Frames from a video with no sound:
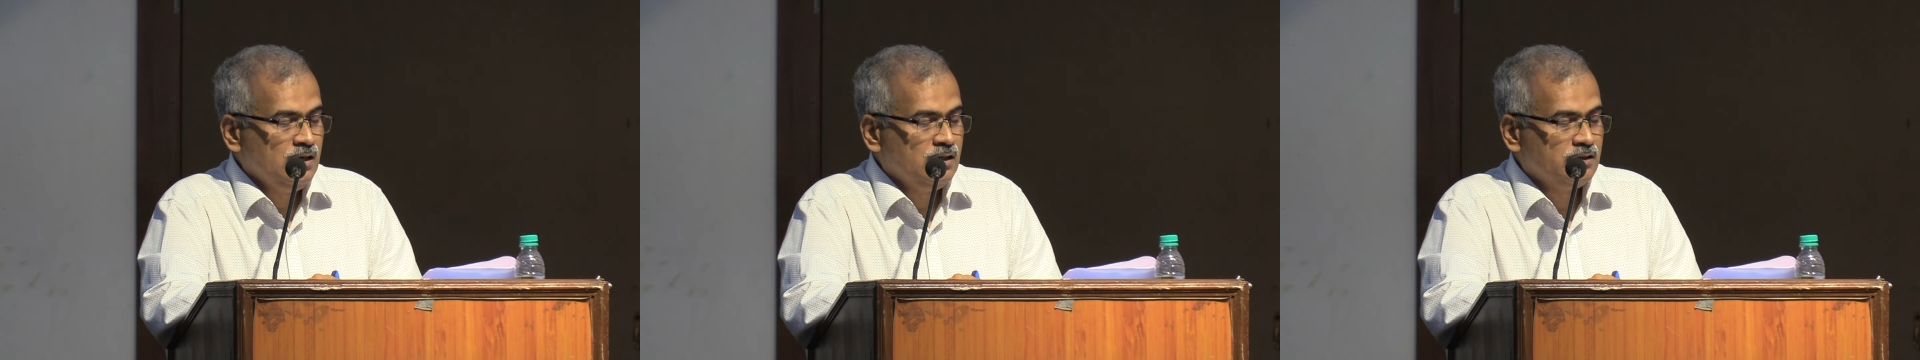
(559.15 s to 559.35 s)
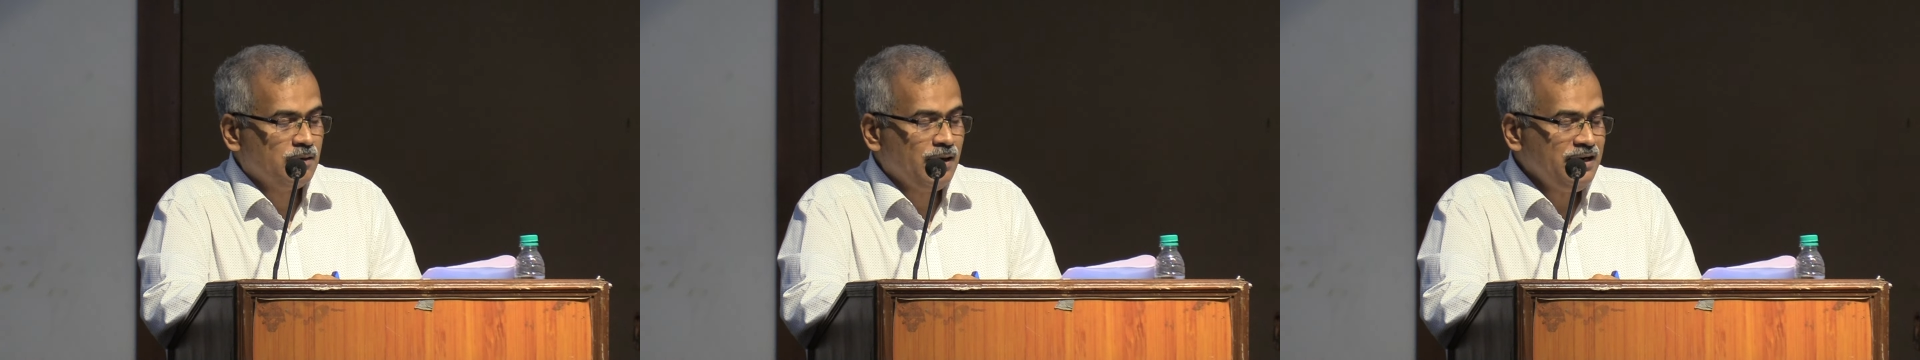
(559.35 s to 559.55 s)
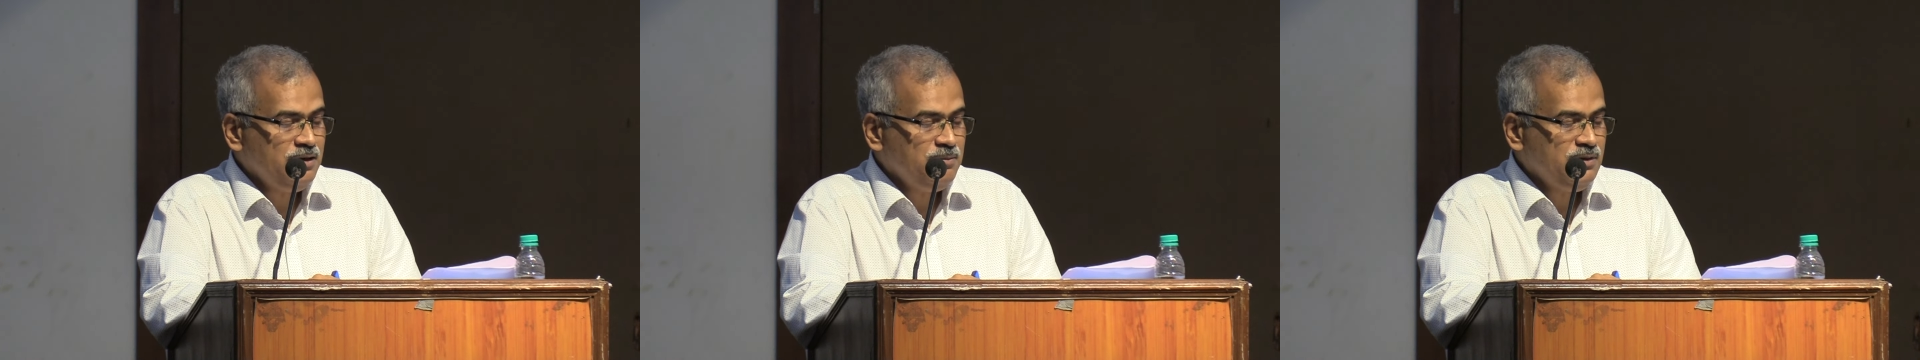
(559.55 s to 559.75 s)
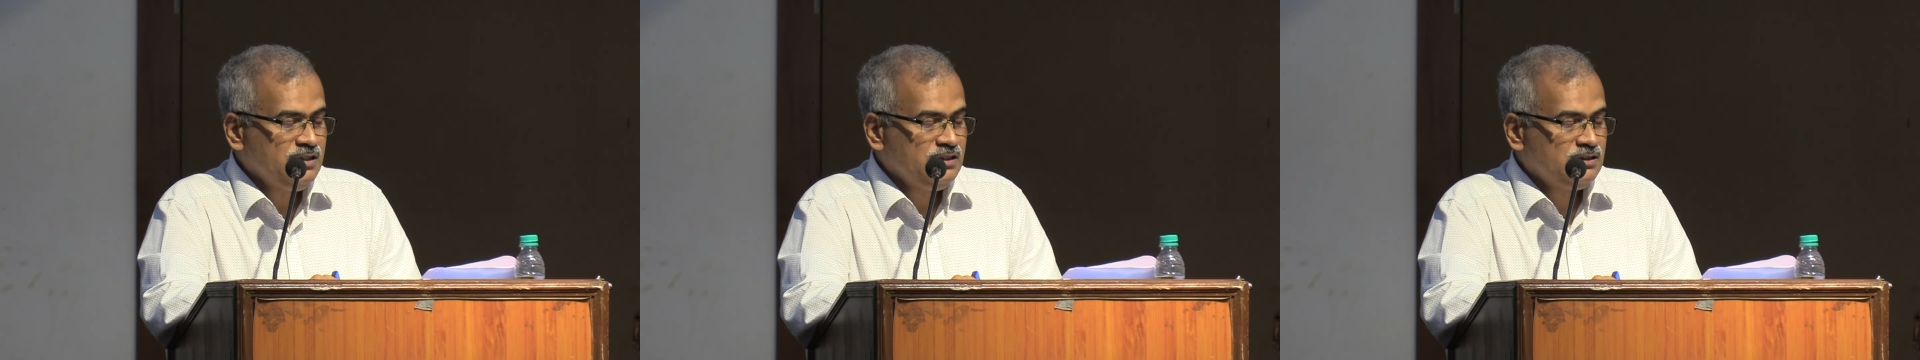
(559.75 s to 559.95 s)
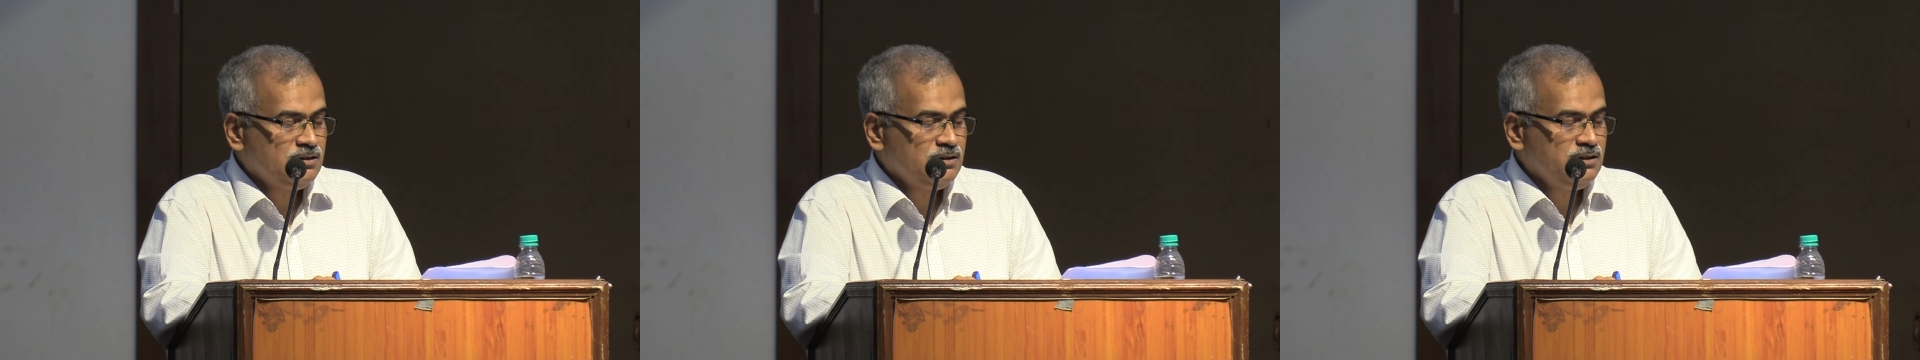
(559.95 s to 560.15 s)
The Rane
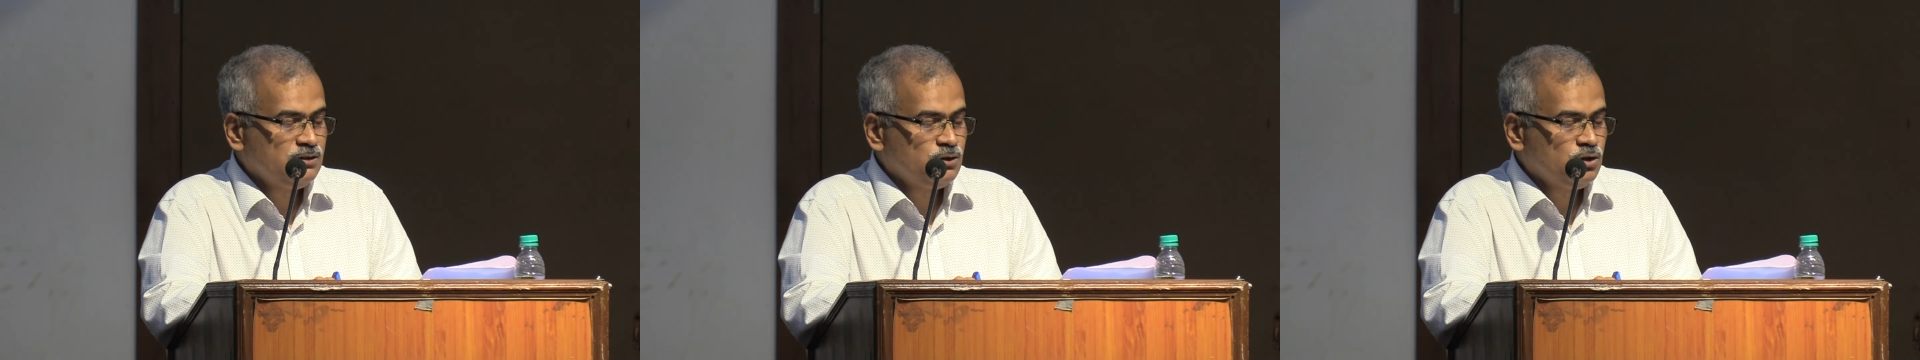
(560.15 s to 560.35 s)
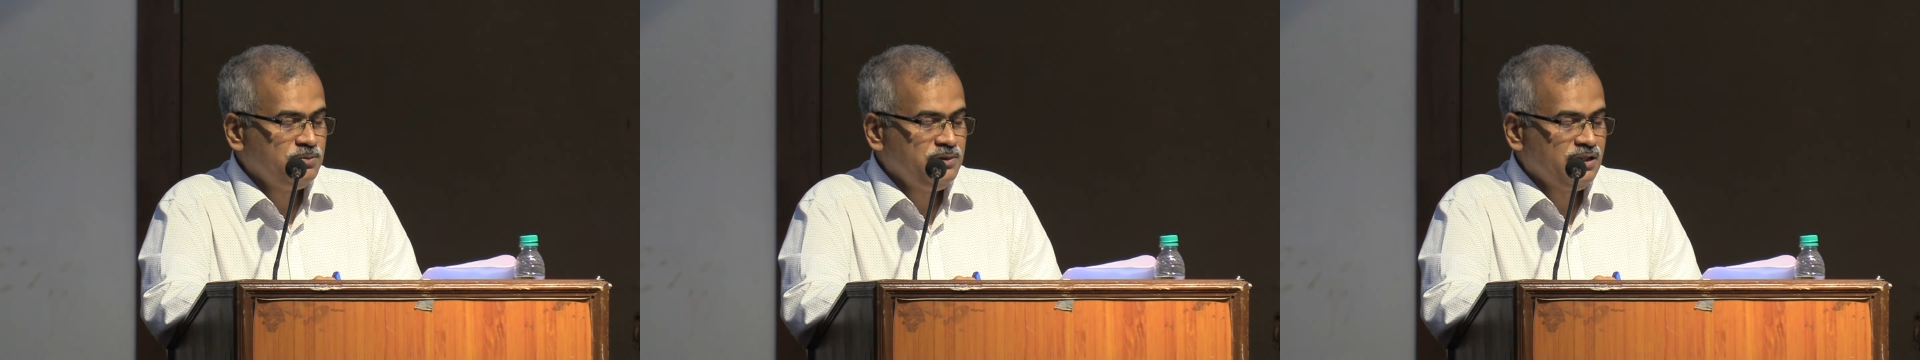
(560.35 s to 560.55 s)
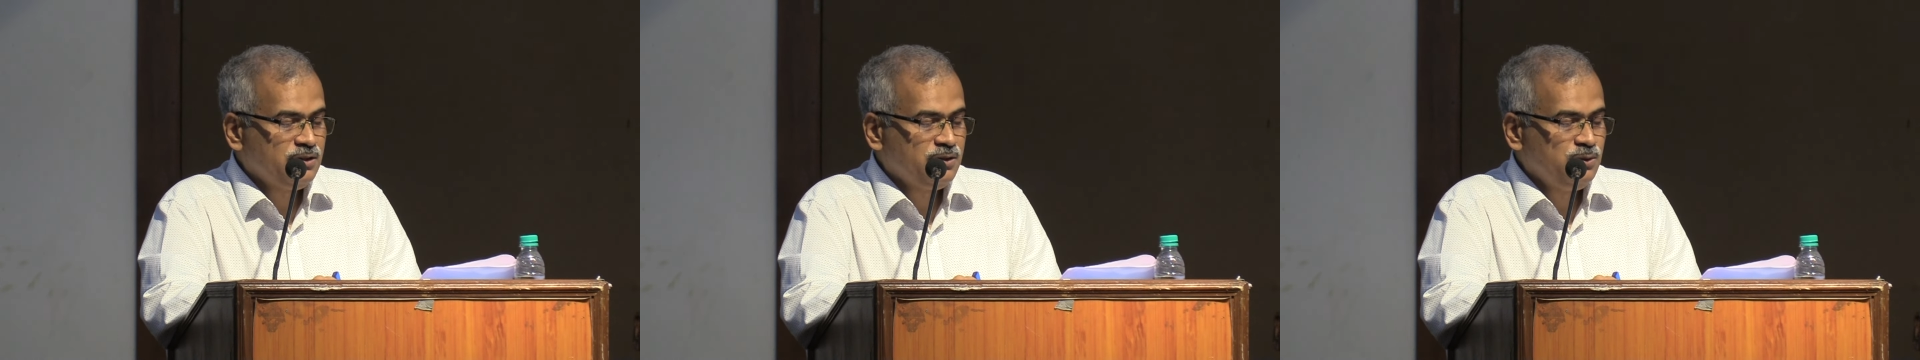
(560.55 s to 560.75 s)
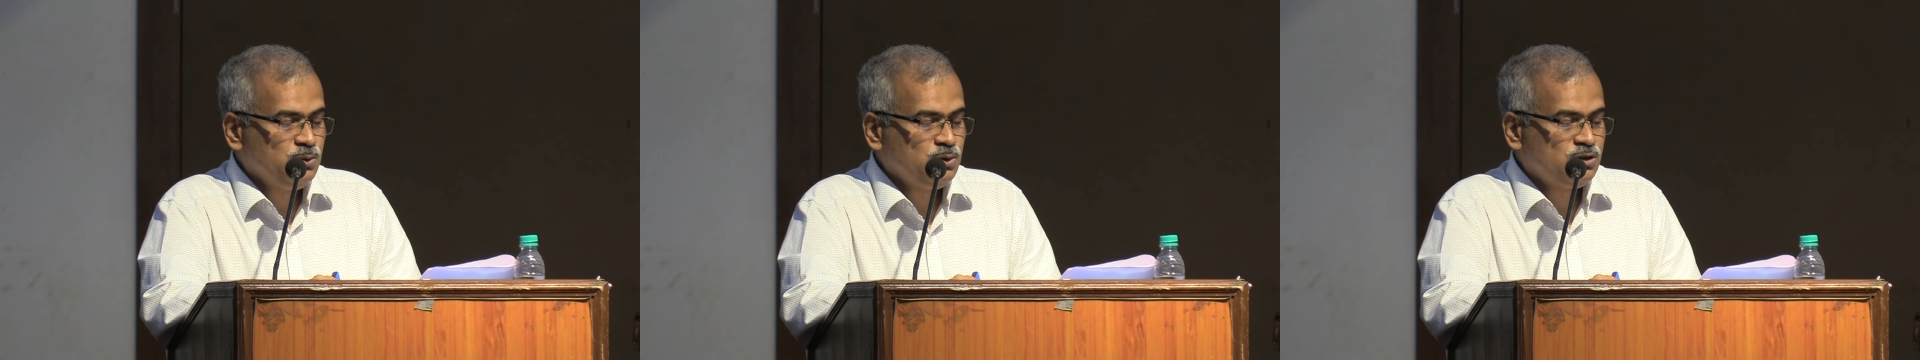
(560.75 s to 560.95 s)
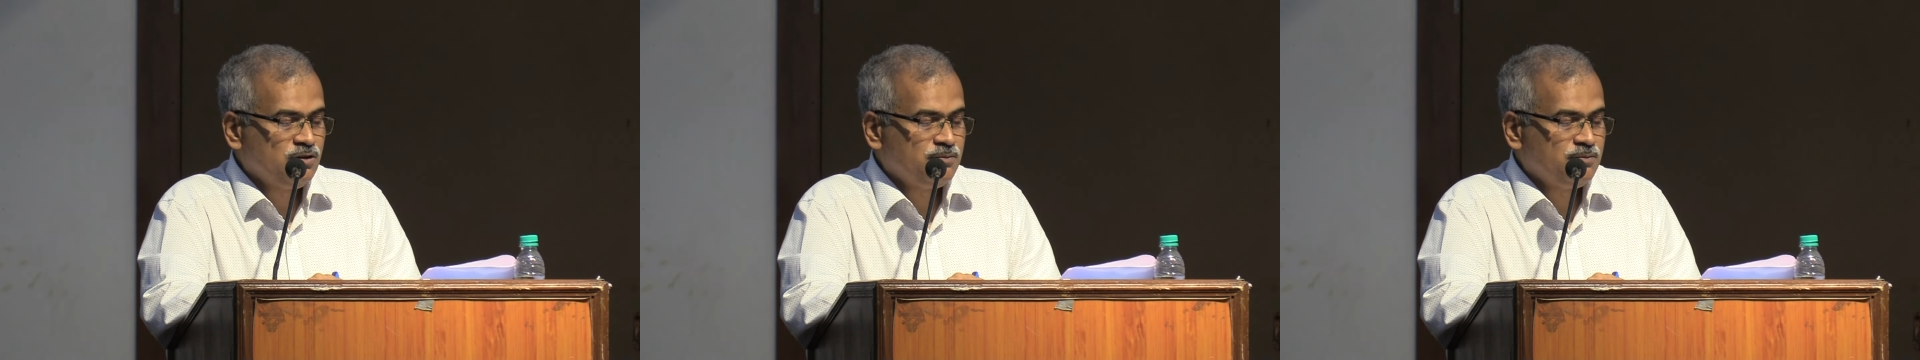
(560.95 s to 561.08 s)
ministries could be accused